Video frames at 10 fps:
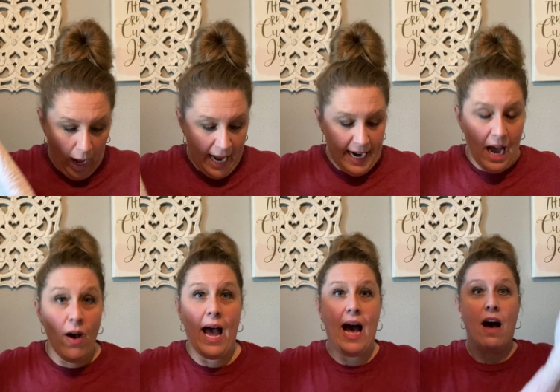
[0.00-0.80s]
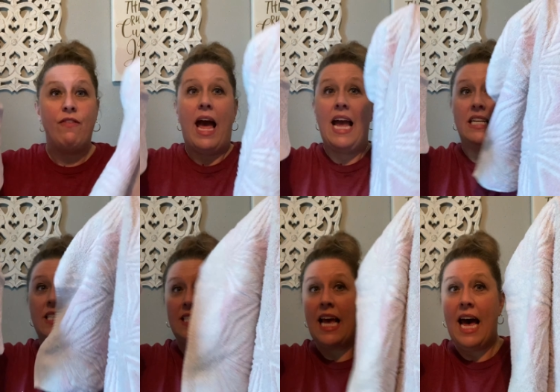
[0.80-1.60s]
I now have a
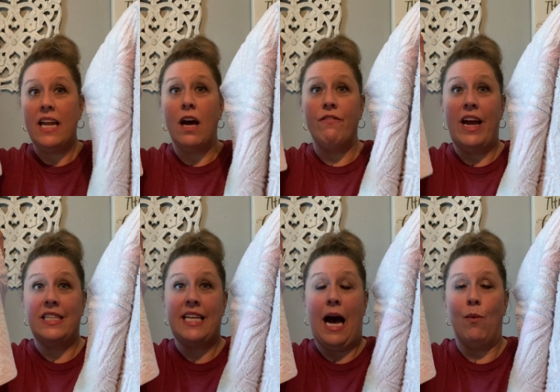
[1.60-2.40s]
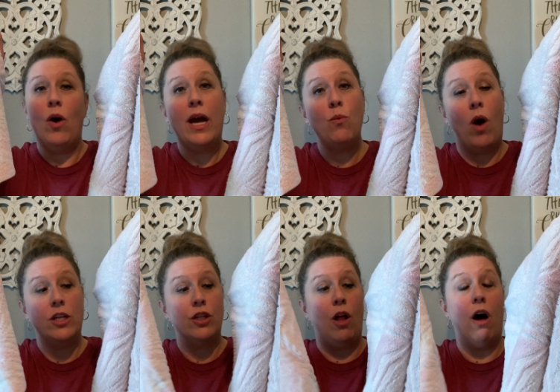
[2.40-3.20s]
set of a towel and
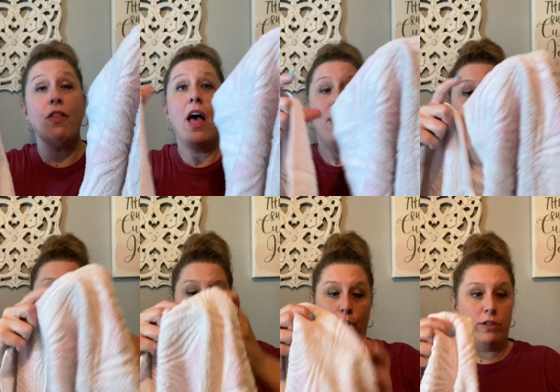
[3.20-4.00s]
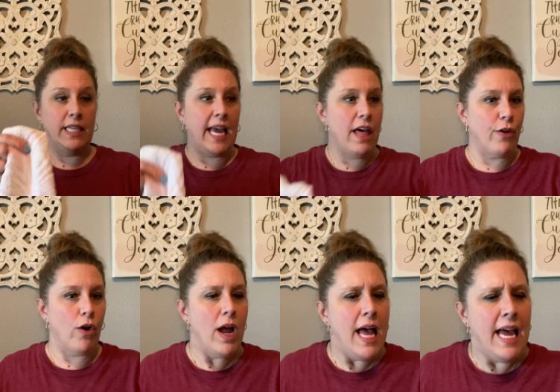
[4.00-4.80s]
washcloth that go together.